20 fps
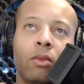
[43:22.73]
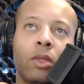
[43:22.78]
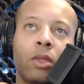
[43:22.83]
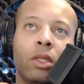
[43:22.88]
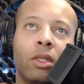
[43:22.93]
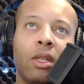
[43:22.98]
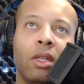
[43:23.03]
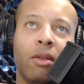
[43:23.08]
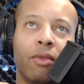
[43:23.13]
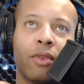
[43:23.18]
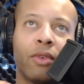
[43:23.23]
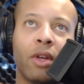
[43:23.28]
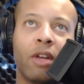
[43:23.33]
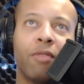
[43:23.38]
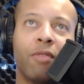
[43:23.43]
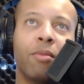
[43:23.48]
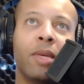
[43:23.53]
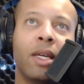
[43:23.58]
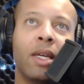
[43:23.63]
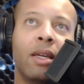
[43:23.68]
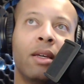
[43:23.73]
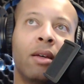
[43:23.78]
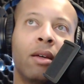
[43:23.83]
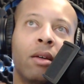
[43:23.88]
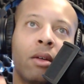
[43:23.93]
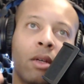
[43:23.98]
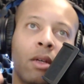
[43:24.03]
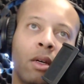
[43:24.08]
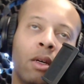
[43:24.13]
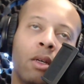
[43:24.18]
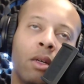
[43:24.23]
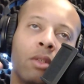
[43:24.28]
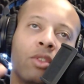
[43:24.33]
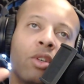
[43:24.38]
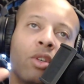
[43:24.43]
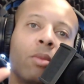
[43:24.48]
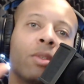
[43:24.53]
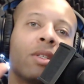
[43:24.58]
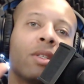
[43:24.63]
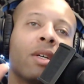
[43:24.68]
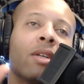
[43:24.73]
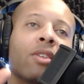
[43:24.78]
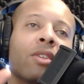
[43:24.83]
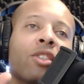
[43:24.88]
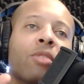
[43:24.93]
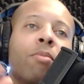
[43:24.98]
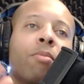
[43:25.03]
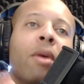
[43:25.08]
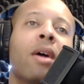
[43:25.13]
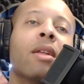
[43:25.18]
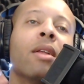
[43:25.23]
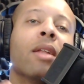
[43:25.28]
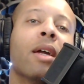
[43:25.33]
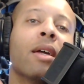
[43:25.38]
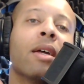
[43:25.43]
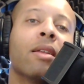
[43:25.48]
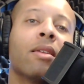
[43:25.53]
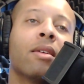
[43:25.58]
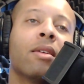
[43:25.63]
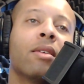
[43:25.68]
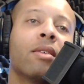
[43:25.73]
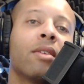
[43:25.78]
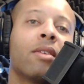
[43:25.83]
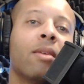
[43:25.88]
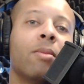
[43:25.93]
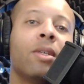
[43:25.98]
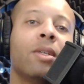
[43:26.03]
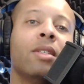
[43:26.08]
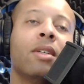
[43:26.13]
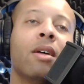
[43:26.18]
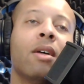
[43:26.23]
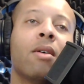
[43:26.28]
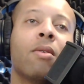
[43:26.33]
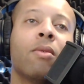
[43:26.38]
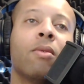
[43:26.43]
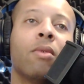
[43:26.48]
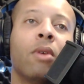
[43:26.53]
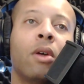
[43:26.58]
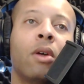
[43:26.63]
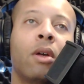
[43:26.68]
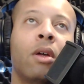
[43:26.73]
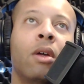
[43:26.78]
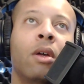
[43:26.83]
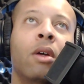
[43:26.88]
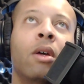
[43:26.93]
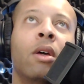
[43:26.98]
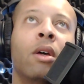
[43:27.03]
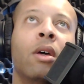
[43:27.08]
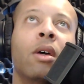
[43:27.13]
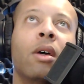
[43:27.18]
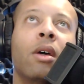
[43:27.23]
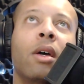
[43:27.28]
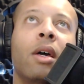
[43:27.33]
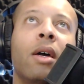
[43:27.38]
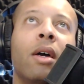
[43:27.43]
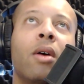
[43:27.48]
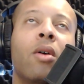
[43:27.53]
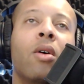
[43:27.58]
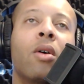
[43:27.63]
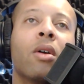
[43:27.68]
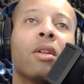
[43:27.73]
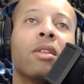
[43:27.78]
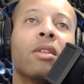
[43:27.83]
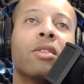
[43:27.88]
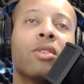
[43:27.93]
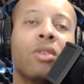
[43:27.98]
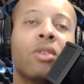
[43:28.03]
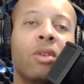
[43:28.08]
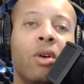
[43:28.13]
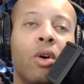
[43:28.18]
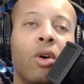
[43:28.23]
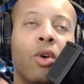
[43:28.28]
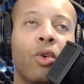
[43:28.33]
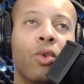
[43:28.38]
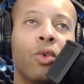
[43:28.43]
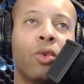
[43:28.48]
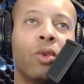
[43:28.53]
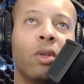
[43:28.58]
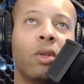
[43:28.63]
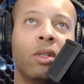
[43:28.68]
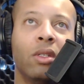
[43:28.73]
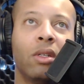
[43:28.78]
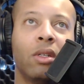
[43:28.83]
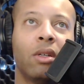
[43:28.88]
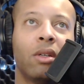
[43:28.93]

in front of me, it's almost like a spotlight coming down on this old